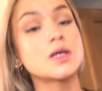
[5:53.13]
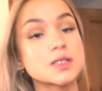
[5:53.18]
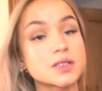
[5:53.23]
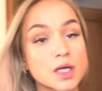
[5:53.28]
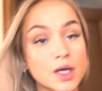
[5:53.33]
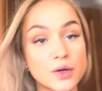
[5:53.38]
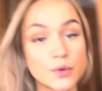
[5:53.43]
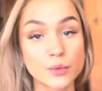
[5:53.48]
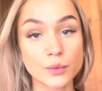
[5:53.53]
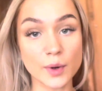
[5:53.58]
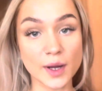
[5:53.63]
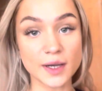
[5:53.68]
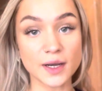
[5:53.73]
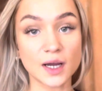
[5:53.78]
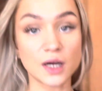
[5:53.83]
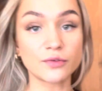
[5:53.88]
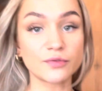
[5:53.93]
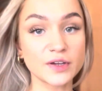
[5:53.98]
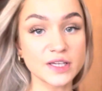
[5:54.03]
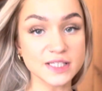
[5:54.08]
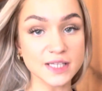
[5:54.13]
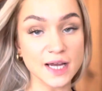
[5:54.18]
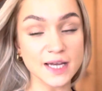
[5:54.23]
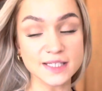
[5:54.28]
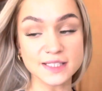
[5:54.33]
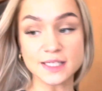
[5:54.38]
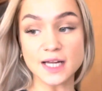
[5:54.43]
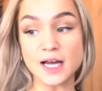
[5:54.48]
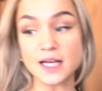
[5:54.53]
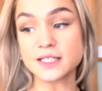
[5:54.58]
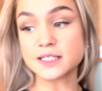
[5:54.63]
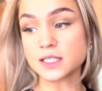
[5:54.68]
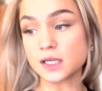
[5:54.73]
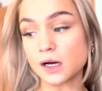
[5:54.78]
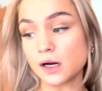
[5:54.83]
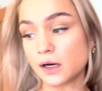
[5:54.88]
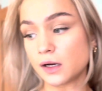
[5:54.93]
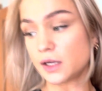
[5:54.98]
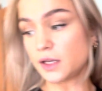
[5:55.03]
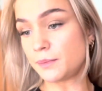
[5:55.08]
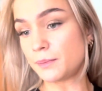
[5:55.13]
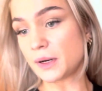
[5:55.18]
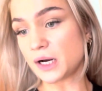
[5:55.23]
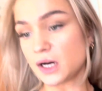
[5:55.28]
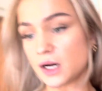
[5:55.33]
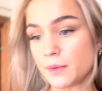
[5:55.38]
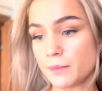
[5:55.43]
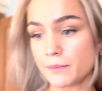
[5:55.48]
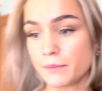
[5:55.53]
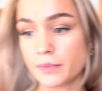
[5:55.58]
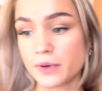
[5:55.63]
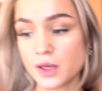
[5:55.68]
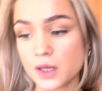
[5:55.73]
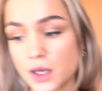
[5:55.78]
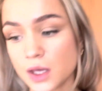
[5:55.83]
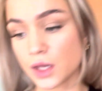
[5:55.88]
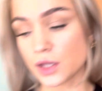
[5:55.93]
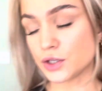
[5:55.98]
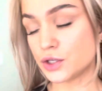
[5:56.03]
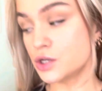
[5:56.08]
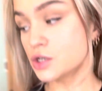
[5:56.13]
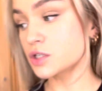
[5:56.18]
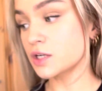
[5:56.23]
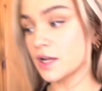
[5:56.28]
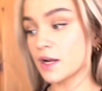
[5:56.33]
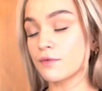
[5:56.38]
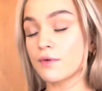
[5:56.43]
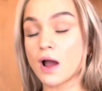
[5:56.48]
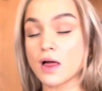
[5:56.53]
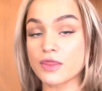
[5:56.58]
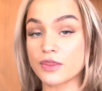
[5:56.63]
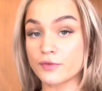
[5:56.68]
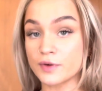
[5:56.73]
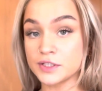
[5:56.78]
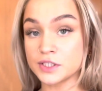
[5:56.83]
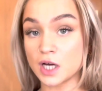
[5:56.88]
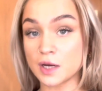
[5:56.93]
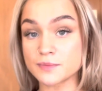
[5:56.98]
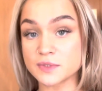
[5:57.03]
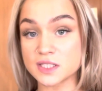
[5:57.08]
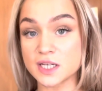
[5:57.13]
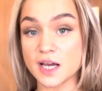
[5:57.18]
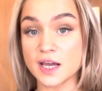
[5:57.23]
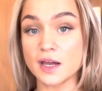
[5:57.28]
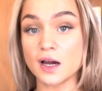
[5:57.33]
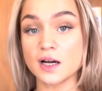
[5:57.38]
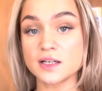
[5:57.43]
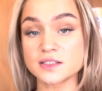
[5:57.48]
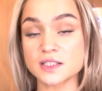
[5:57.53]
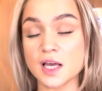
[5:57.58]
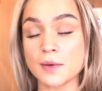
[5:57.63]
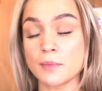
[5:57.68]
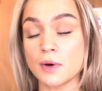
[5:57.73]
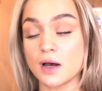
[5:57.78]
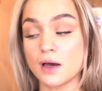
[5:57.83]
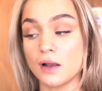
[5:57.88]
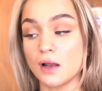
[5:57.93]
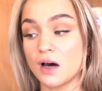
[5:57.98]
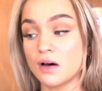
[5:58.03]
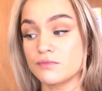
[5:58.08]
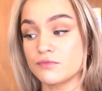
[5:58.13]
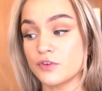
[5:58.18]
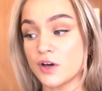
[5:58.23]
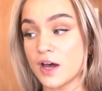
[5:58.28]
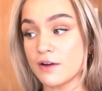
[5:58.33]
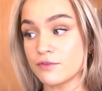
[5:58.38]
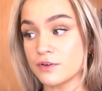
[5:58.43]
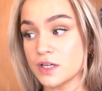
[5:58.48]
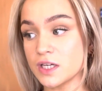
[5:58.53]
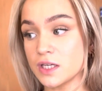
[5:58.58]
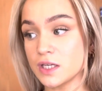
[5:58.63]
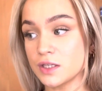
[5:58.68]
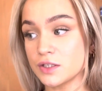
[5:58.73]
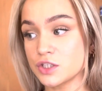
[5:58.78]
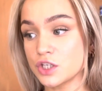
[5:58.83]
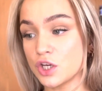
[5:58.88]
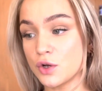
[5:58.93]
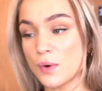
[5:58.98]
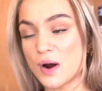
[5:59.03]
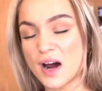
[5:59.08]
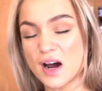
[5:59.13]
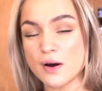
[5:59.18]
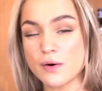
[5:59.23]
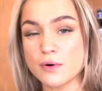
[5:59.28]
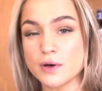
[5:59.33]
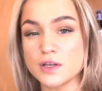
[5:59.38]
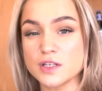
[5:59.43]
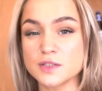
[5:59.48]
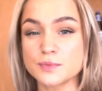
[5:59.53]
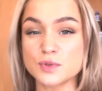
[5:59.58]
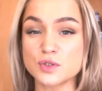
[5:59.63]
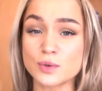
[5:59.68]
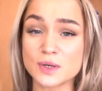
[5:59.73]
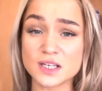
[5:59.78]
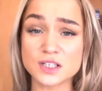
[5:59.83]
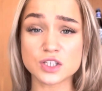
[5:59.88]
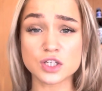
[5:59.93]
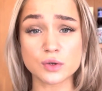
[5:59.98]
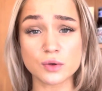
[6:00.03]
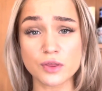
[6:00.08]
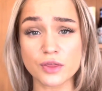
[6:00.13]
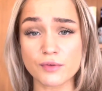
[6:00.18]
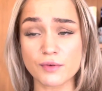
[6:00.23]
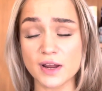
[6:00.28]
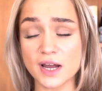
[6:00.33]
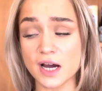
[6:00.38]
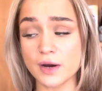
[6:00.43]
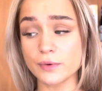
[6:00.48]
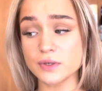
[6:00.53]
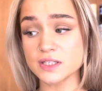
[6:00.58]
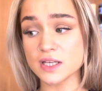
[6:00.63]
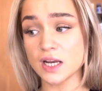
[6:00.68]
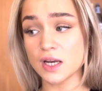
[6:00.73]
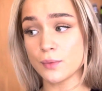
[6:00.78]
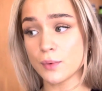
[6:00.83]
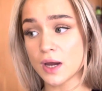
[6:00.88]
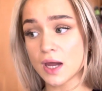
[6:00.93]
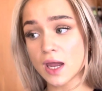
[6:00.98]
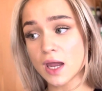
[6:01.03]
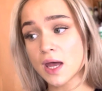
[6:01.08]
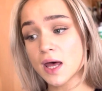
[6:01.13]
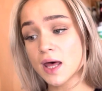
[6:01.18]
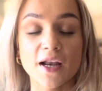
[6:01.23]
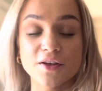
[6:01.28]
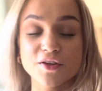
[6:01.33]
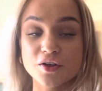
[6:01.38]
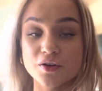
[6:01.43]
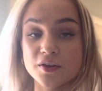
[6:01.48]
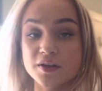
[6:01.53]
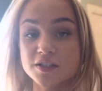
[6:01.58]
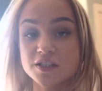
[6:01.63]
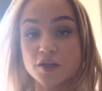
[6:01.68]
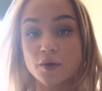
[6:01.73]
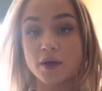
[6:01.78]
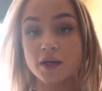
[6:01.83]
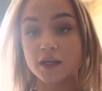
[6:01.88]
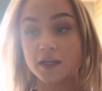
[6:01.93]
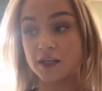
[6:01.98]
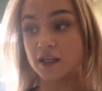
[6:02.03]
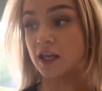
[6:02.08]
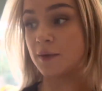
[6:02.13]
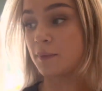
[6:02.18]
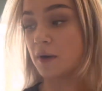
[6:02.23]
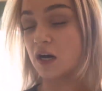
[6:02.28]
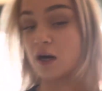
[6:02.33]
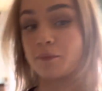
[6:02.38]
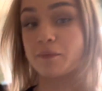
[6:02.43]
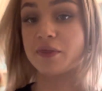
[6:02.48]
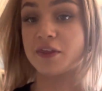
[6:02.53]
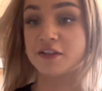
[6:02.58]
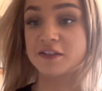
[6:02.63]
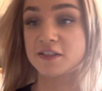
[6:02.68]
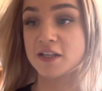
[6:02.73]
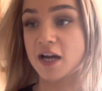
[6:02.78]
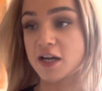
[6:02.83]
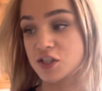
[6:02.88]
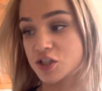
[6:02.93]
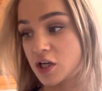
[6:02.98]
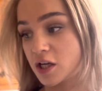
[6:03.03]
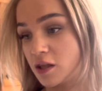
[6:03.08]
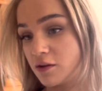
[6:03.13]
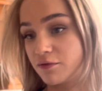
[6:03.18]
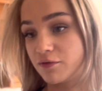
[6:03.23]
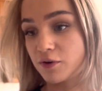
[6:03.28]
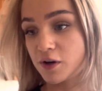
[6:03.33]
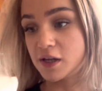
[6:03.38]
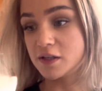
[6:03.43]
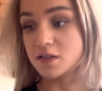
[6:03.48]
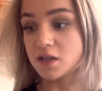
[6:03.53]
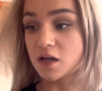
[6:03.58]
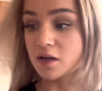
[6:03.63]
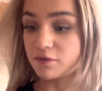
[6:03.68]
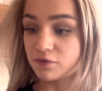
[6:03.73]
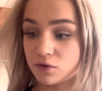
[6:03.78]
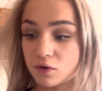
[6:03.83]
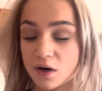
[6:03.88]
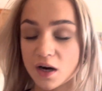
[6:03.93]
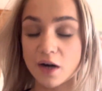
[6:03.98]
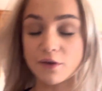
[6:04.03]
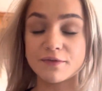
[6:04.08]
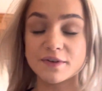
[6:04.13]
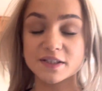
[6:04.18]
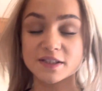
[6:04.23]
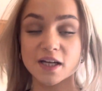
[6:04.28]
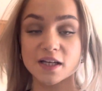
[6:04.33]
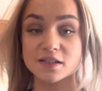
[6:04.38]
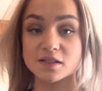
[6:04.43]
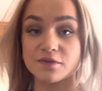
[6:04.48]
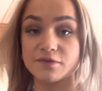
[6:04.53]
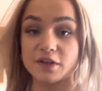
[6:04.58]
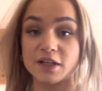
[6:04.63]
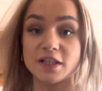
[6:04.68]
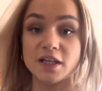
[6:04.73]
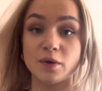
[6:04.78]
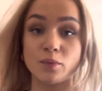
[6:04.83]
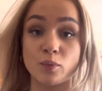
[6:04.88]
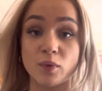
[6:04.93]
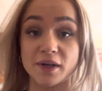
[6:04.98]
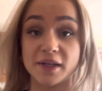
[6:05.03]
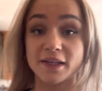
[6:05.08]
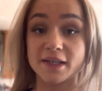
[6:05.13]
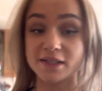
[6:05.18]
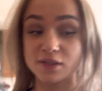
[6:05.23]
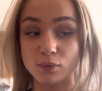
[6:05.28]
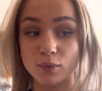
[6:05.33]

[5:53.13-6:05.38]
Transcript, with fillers: So when Alfie is at his dad's, I pump usually around three times a day. I set my alarm for every two hours, between two and three hours anyway. I do this so I can keep up the stash in the freezer for Alfie's dad to feed him when he's